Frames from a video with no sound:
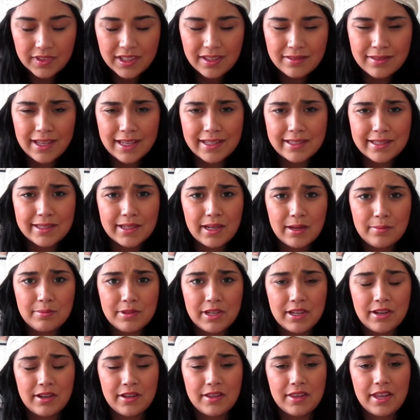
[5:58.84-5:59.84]
that's an
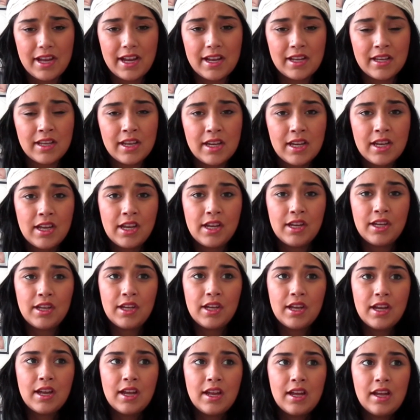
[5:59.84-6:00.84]
update on that.
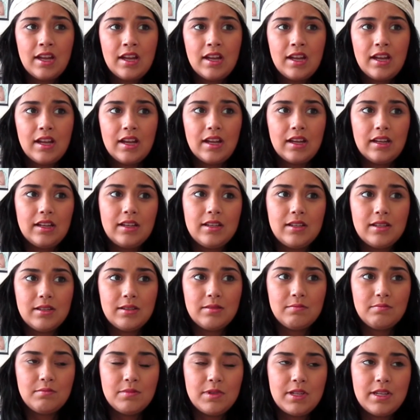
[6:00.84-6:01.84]

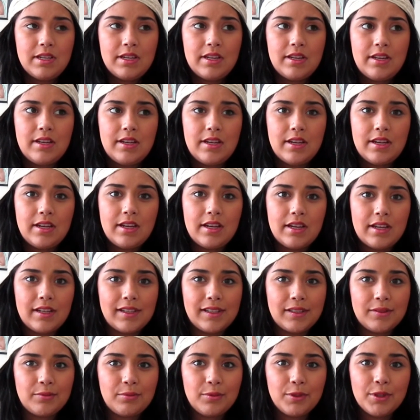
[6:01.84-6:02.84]
I
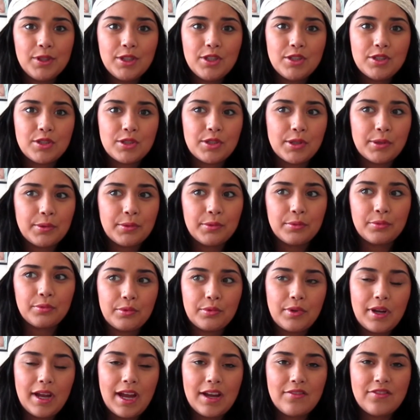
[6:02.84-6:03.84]
really don't
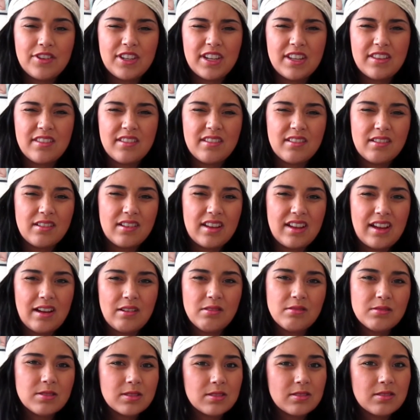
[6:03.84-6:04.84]
have anything
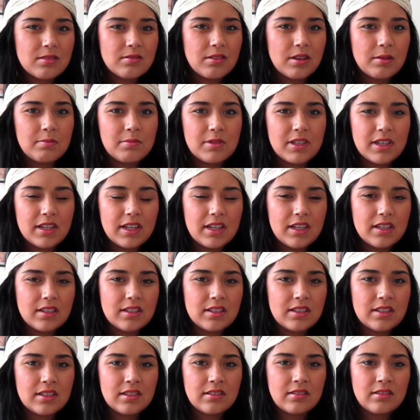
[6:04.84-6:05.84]
else to
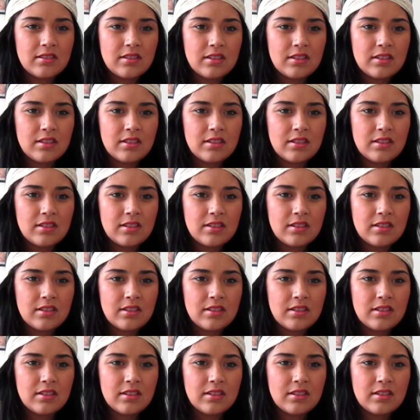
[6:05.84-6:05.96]
update,